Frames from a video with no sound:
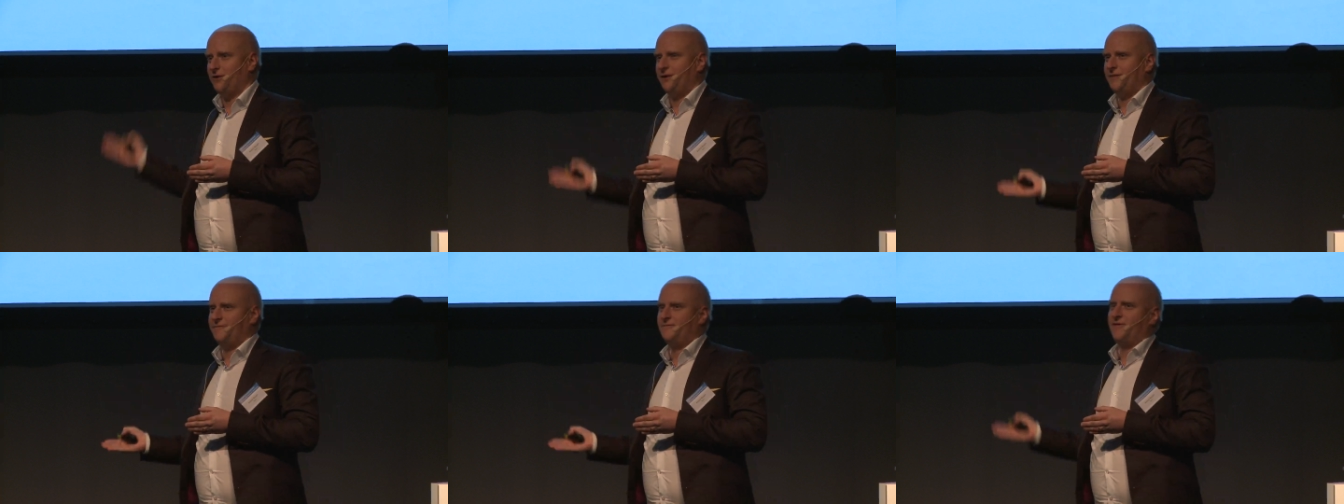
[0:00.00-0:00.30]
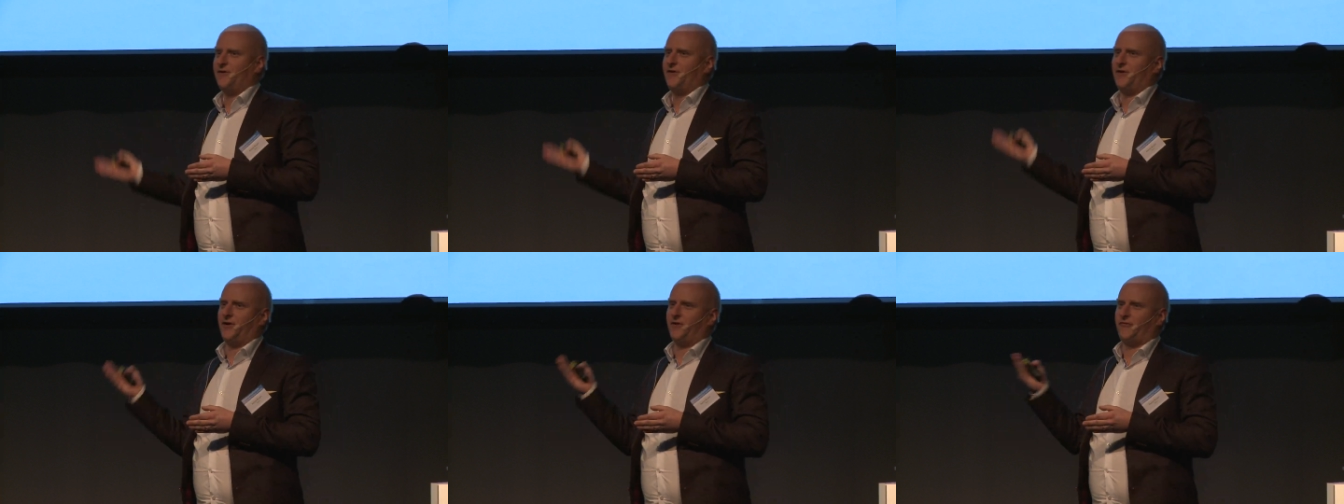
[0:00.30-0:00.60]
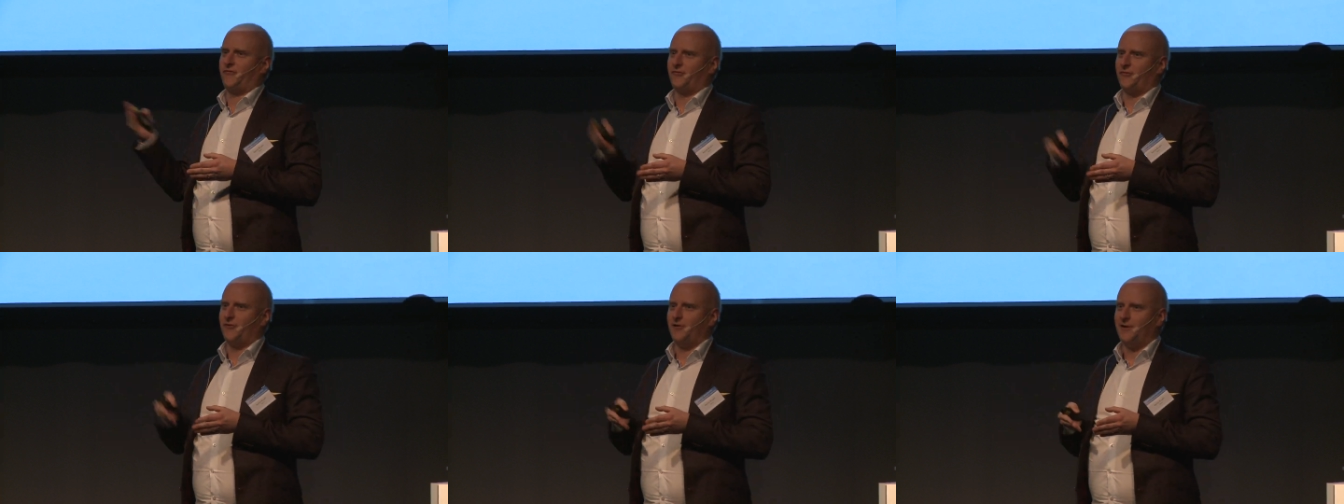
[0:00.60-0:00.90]

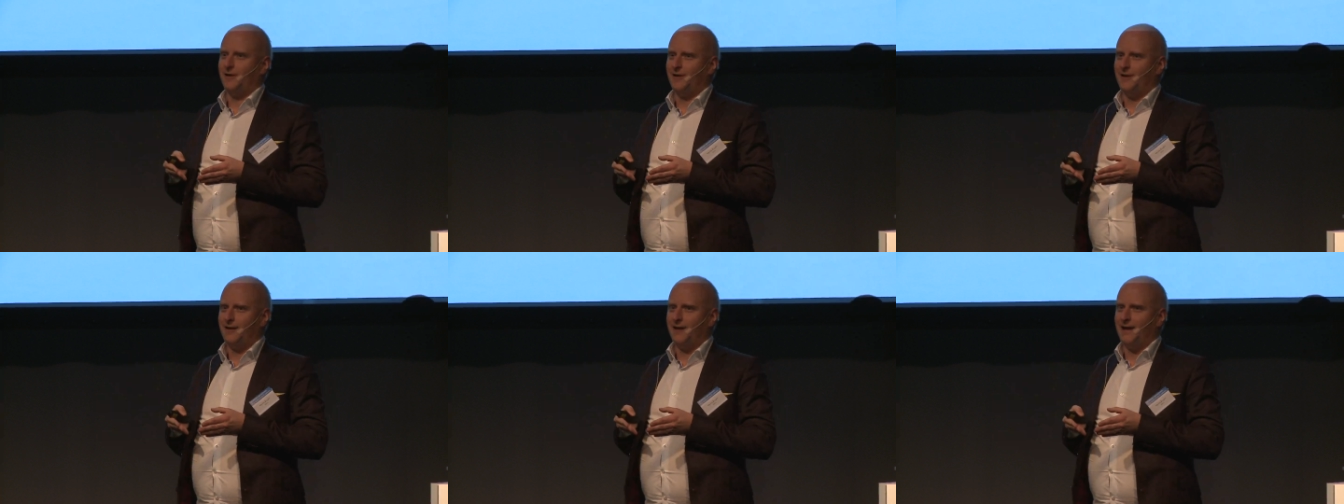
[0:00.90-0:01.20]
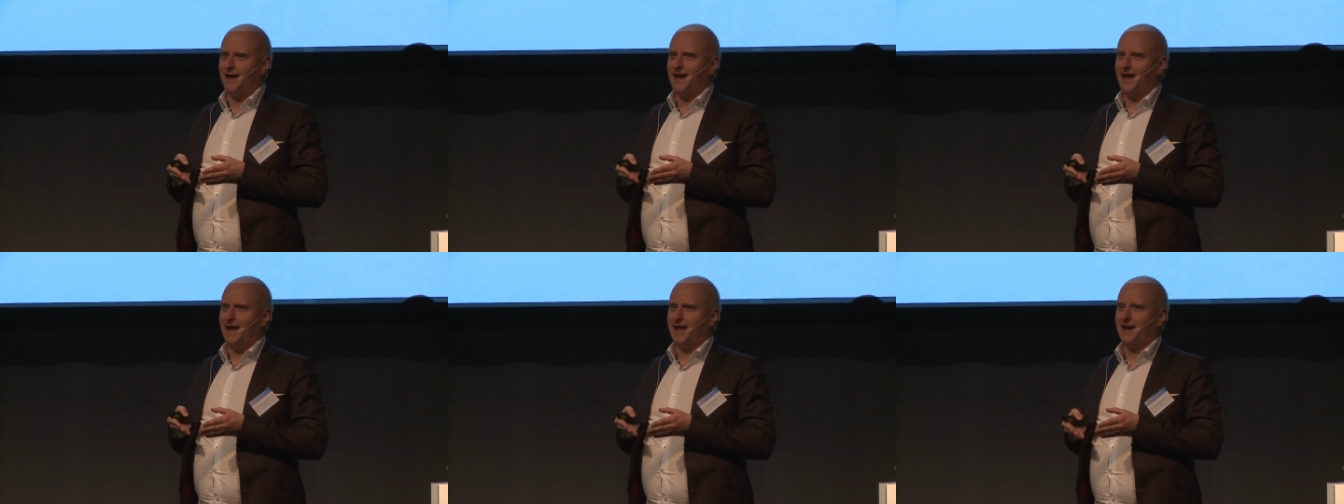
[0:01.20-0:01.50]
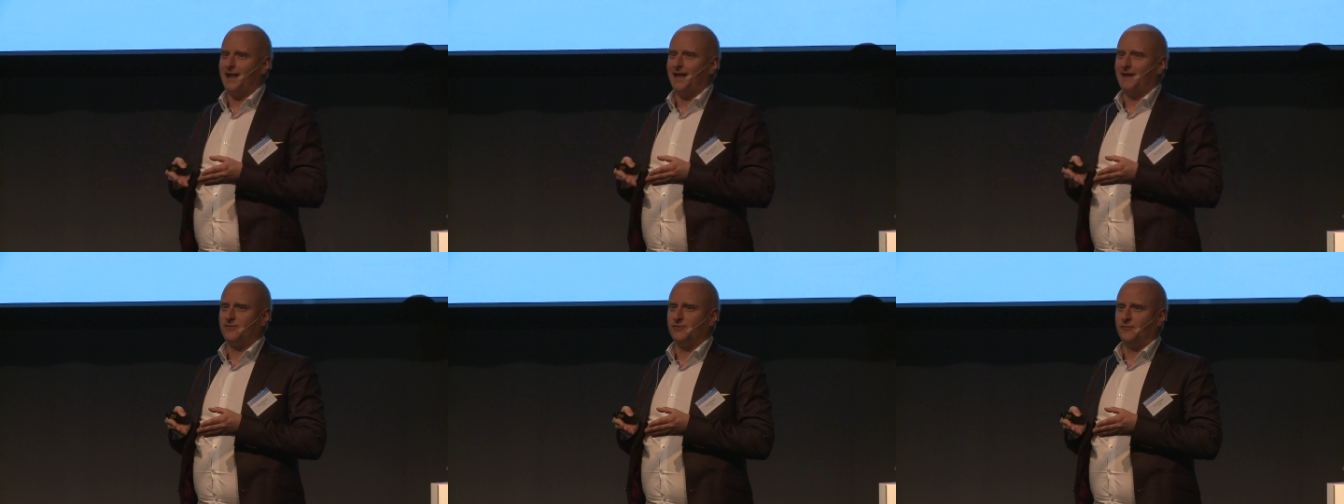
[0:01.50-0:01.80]
reverse
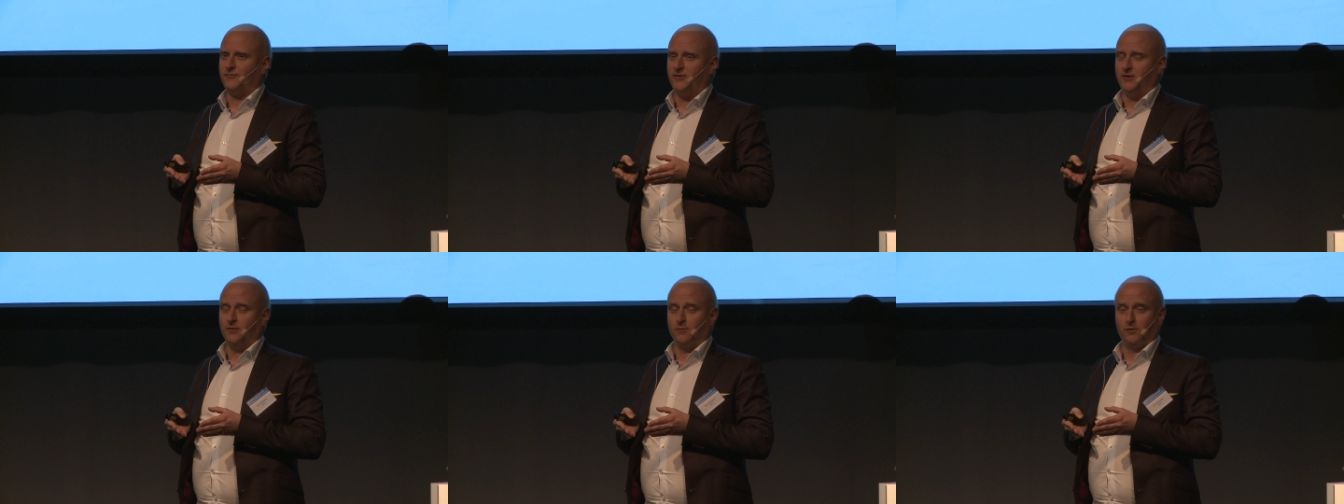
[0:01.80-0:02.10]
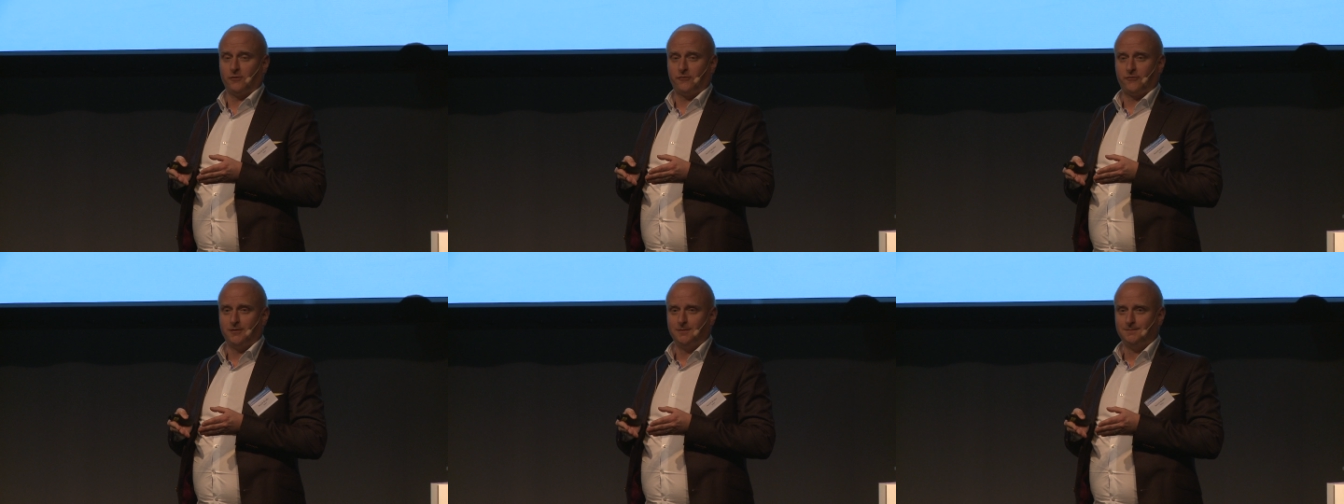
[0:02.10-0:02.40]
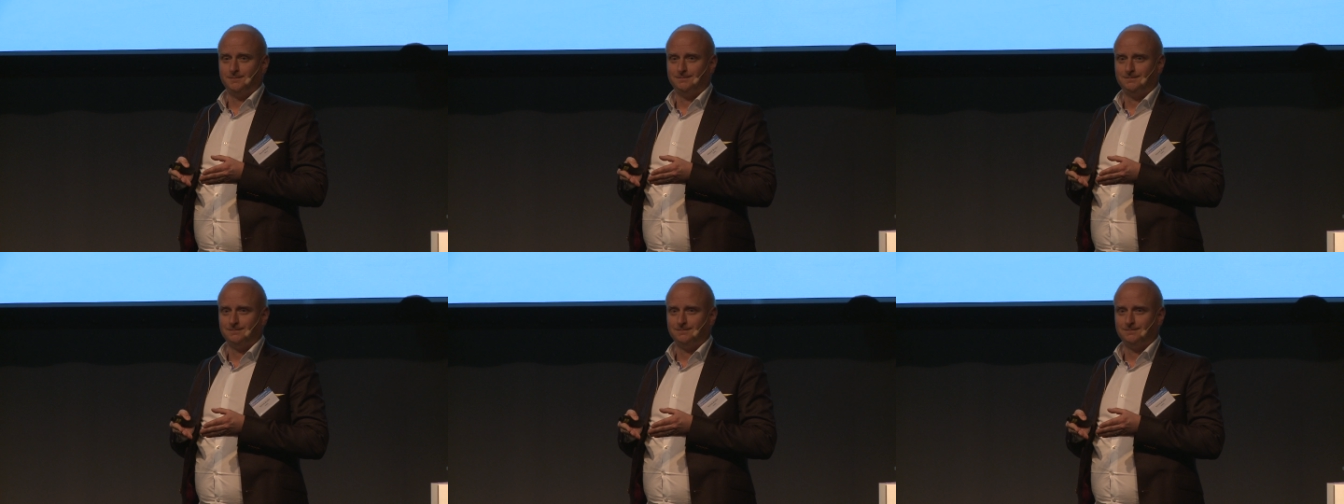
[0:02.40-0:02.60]
electrofuels.